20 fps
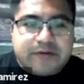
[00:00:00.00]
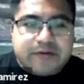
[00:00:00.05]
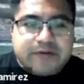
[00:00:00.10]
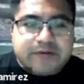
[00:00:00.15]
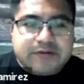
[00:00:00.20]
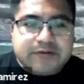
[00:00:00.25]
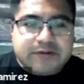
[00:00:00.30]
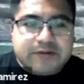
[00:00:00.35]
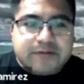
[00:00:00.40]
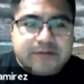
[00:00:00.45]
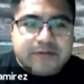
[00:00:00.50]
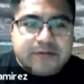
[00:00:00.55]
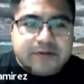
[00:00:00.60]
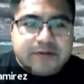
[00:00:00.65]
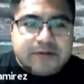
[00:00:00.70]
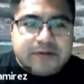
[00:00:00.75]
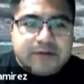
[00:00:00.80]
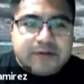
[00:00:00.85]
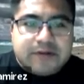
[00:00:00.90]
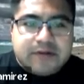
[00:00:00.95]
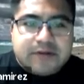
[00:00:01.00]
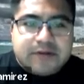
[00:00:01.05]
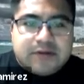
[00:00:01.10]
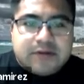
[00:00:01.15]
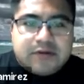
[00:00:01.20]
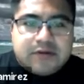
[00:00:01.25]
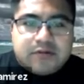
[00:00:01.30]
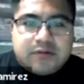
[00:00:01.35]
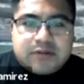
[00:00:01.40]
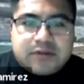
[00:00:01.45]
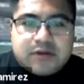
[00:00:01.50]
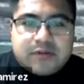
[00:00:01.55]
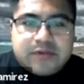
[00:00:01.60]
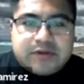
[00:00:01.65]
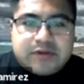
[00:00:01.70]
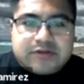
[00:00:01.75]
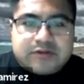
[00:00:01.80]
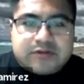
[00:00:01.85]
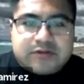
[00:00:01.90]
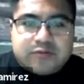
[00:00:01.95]
So without
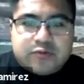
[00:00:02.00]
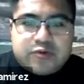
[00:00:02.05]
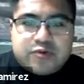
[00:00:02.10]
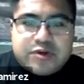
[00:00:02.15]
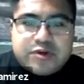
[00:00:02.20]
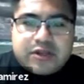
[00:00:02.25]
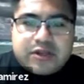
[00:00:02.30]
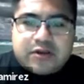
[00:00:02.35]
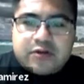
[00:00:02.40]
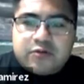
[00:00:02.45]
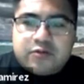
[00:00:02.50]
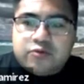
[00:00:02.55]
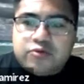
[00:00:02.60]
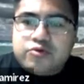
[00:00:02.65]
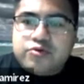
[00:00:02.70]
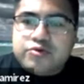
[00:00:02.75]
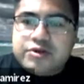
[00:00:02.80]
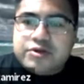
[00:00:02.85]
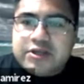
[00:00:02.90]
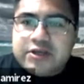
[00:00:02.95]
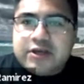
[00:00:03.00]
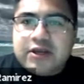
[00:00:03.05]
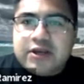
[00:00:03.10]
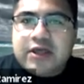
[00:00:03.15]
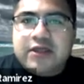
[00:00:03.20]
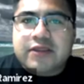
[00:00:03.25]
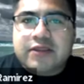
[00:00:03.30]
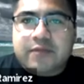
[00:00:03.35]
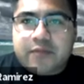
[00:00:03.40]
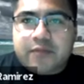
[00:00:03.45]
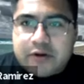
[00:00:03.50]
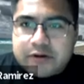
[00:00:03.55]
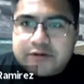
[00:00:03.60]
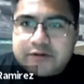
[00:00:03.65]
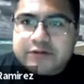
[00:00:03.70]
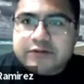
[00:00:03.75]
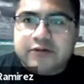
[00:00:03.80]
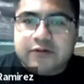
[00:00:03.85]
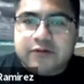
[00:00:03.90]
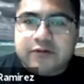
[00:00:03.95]
much ruining the
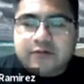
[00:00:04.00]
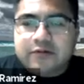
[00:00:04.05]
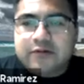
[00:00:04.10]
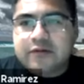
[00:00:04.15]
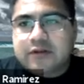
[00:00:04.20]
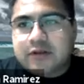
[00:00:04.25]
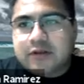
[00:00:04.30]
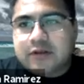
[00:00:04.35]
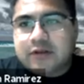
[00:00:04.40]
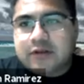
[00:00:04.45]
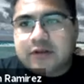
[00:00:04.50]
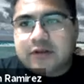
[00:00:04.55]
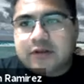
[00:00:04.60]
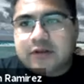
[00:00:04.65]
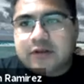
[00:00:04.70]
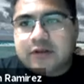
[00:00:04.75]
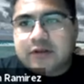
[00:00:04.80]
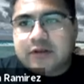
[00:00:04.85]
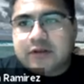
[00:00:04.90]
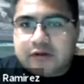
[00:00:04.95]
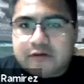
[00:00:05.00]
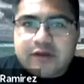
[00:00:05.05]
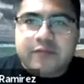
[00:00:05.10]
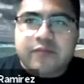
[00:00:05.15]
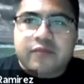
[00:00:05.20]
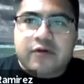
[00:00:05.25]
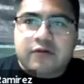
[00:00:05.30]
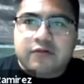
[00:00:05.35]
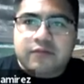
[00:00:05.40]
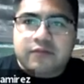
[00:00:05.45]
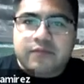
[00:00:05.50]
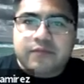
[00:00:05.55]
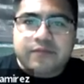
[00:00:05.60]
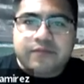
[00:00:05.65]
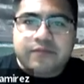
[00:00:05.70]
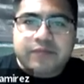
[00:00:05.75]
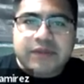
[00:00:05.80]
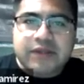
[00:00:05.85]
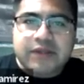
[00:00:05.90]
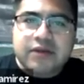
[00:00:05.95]
part. So that should solve that problem.
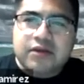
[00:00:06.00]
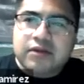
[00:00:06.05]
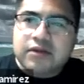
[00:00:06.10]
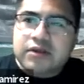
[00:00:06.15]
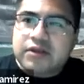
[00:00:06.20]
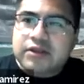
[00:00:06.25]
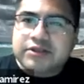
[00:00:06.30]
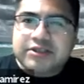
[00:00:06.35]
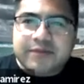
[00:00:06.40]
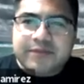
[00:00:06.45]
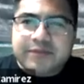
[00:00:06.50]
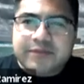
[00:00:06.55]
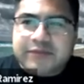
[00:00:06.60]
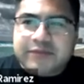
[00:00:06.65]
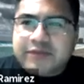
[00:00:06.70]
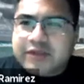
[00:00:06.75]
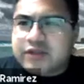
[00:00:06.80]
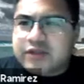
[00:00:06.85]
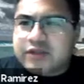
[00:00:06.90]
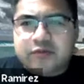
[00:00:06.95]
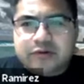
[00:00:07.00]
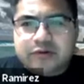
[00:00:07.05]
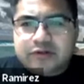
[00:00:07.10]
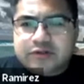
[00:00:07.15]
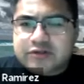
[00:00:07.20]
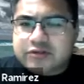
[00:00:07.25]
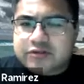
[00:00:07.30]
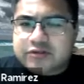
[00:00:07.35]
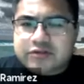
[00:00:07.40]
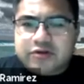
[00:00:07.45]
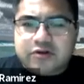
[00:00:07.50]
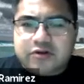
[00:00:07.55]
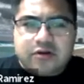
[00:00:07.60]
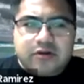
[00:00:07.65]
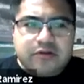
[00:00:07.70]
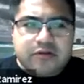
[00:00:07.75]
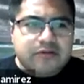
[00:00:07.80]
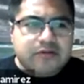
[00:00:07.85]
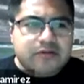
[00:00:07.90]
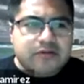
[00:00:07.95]
Same thing, we're gonna turn
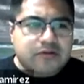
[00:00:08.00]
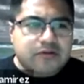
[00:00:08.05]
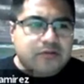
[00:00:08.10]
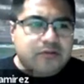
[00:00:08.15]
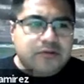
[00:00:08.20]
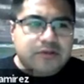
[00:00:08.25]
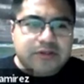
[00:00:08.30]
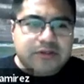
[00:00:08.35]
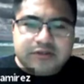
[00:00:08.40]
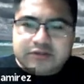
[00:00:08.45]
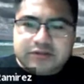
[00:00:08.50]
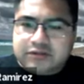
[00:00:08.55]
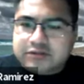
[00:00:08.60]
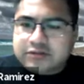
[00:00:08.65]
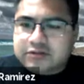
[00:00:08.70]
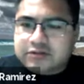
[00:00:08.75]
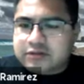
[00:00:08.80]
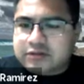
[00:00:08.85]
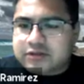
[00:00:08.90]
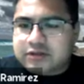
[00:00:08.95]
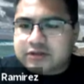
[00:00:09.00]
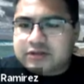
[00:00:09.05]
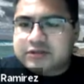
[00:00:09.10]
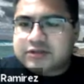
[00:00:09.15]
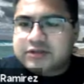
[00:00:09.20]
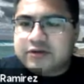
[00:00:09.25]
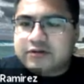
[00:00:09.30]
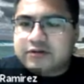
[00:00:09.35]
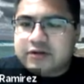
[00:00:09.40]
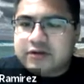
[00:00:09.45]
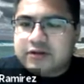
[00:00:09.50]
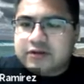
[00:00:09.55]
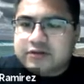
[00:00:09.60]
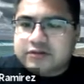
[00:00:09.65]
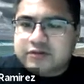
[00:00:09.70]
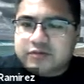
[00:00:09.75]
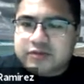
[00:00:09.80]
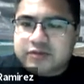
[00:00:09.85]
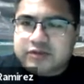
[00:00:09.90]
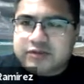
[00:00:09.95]
on the coolant, etc.
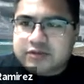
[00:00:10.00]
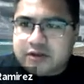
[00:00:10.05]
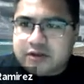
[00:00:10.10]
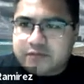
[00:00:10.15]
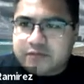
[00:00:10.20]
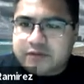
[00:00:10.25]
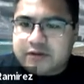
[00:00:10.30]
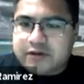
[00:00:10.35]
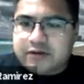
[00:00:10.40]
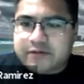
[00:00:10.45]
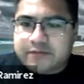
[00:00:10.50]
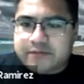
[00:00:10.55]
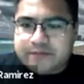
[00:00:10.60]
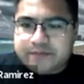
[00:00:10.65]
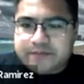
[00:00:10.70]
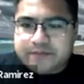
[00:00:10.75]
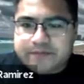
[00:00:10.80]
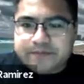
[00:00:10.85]
So I'm gonna stop there.